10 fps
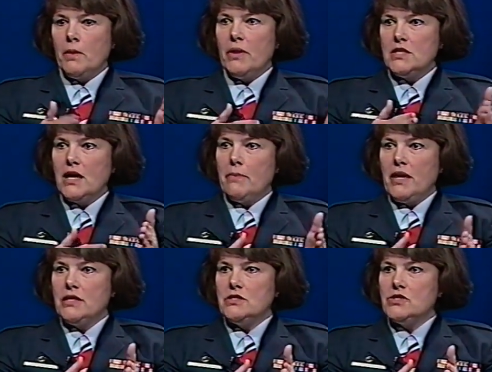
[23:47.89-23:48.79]
by the time
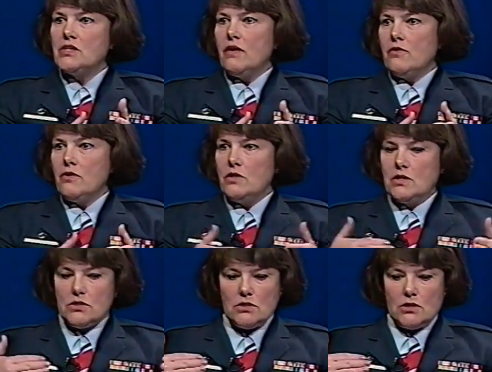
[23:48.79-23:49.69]
they had discovered
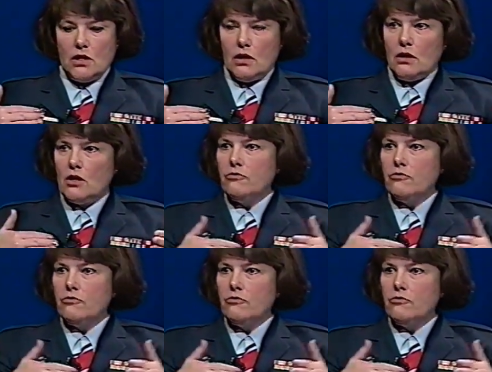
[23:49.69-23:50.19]
this uh,